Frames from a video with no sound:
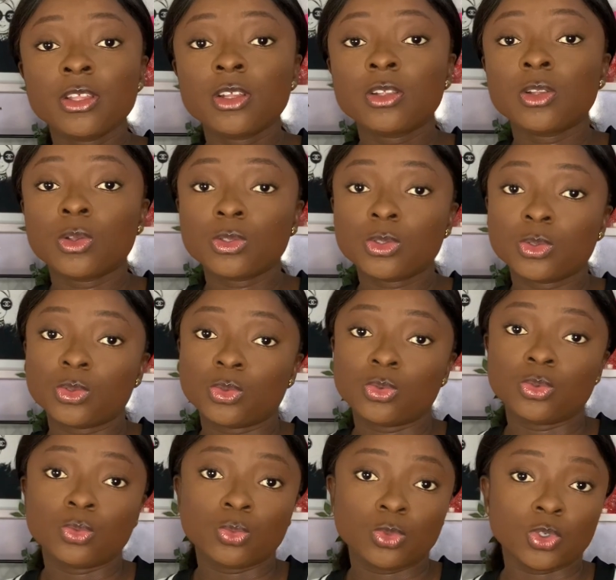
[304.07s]
close
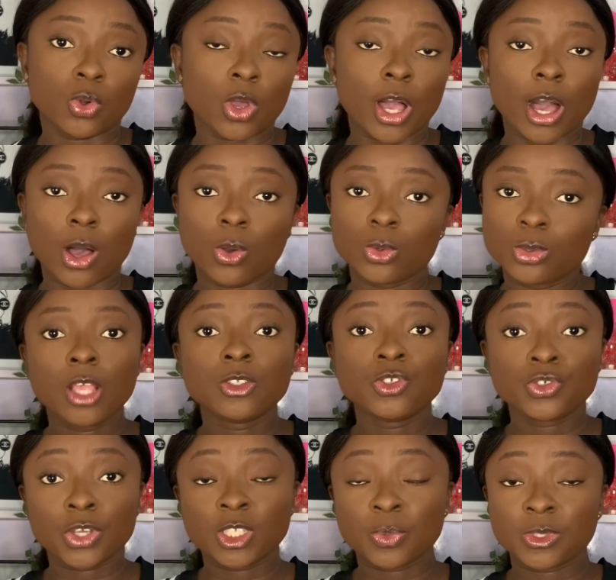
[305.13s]
to your house,
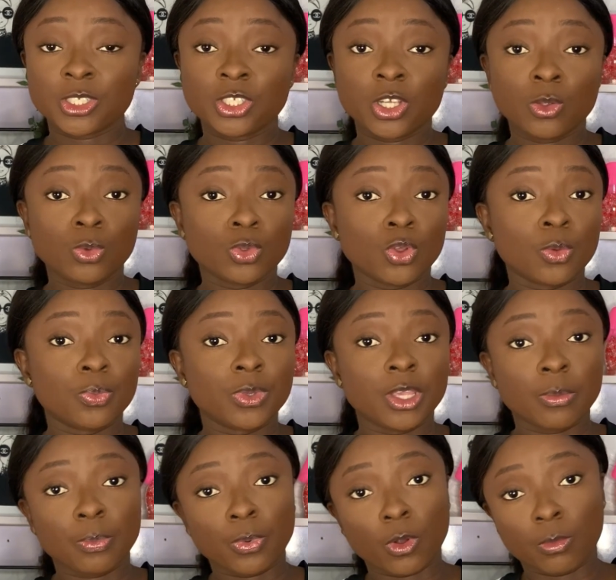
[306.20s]
transportation will not be a
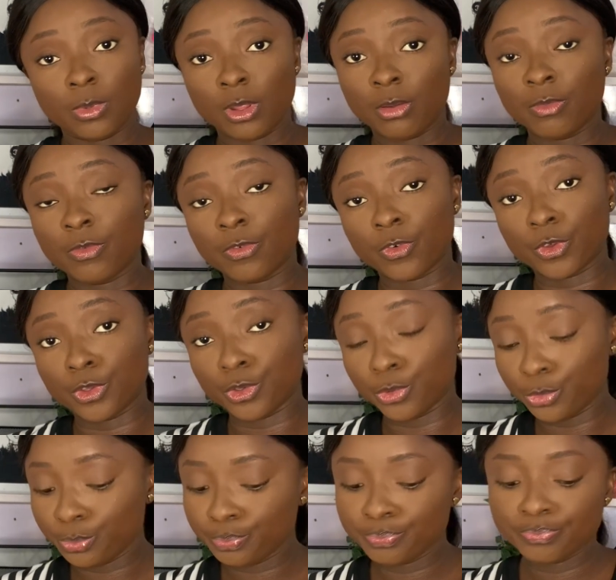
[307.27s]
problem for
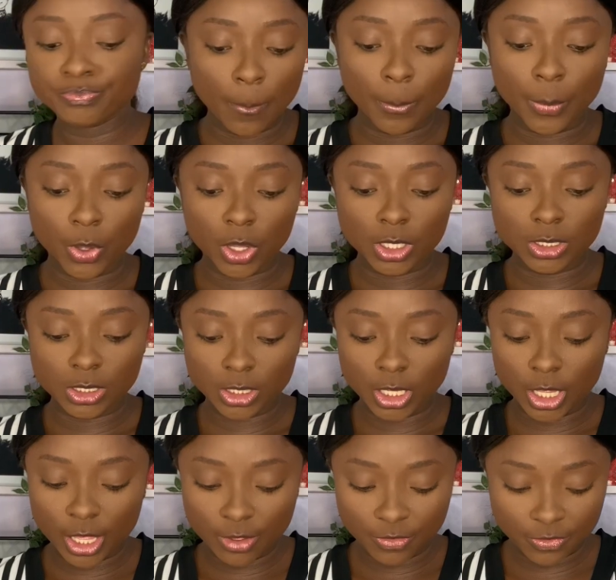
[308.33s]
you. But
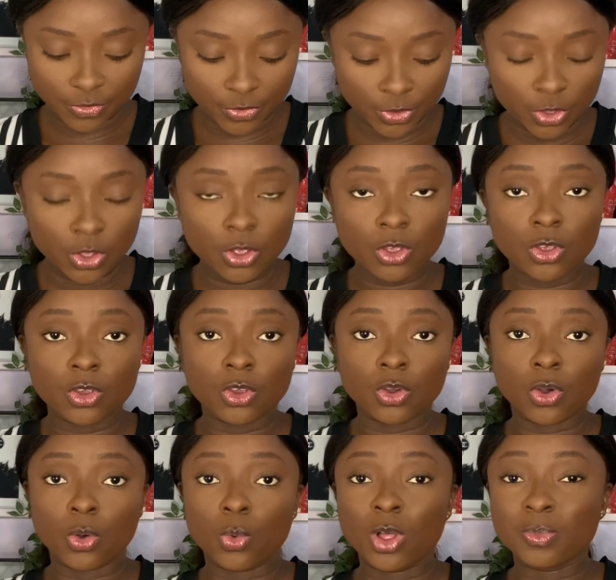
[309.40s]
if
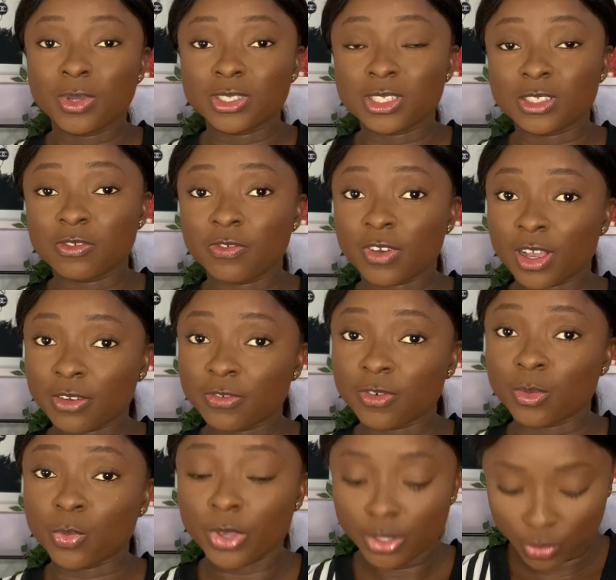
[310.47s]
your workplace is far
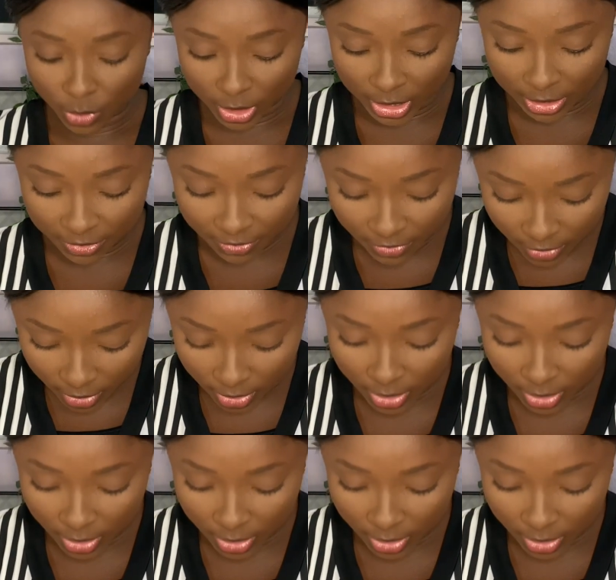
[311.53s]
from where you live,